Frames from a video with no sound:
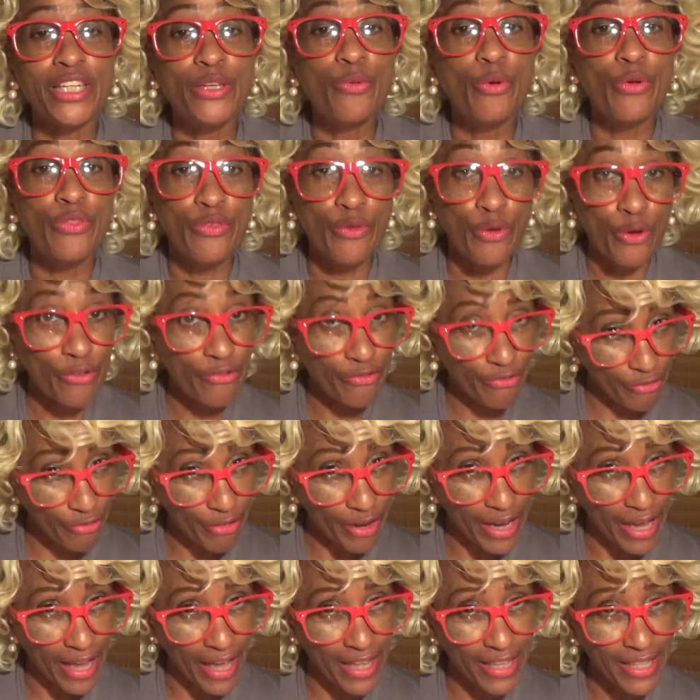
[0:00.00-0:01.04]
with your
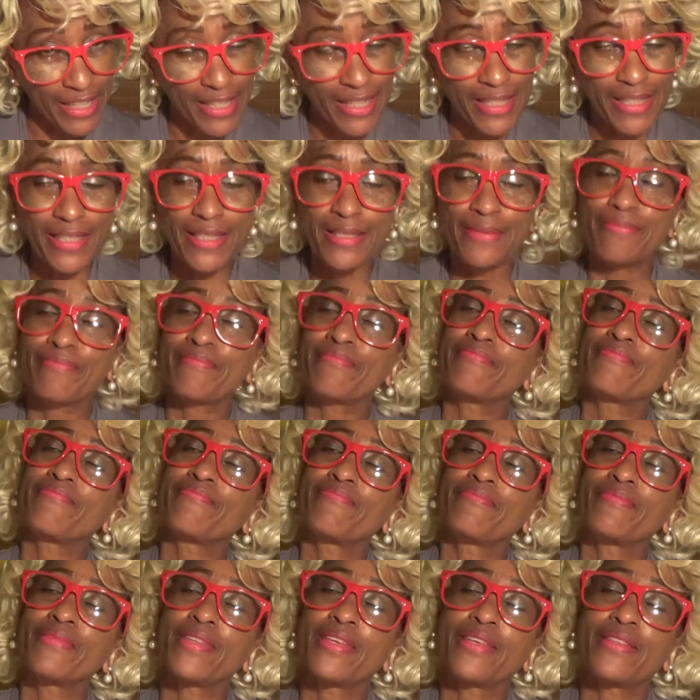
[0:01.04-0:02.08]
friends.
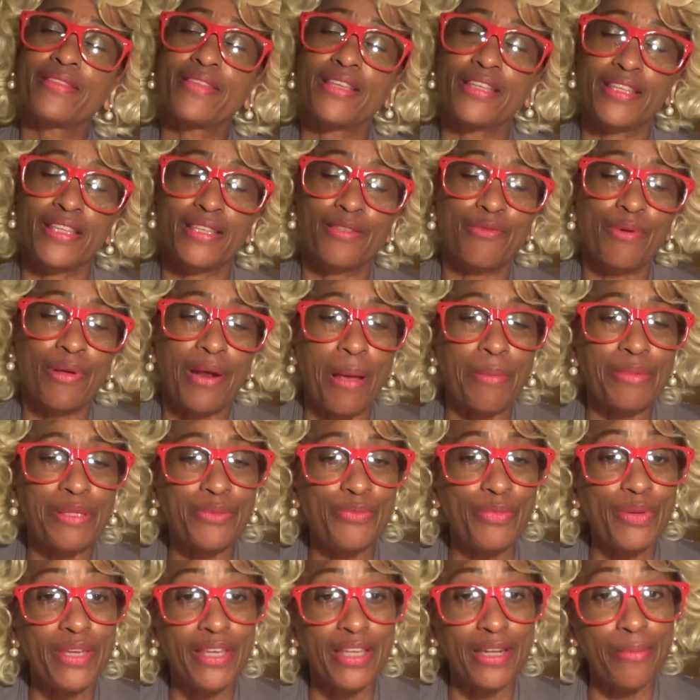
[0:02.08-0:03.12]
This is what I'm
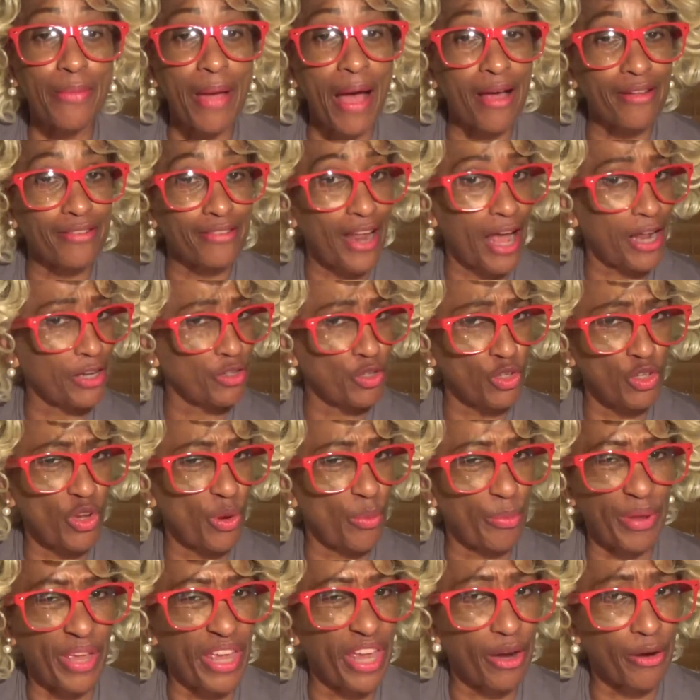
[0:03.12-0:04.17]
speaking about, not to your
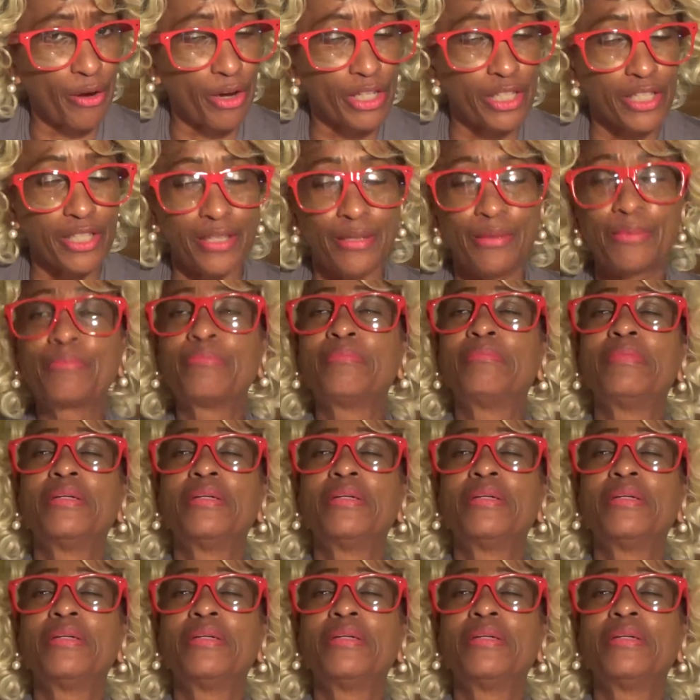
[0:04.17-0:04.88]
parents.